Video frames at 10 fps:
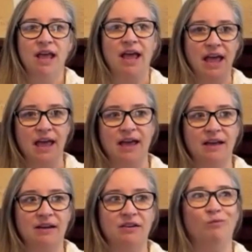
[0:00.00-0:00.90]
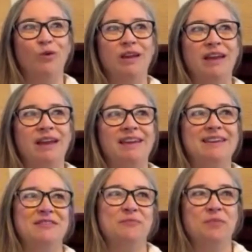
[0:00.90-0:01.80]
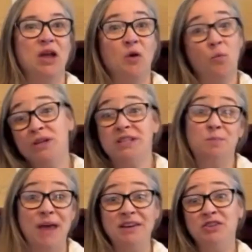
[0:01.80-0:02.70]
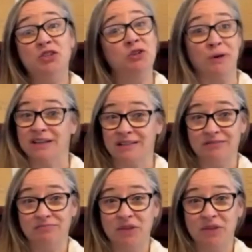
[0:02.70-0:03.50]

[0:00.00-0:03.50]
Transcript: and we spend to it.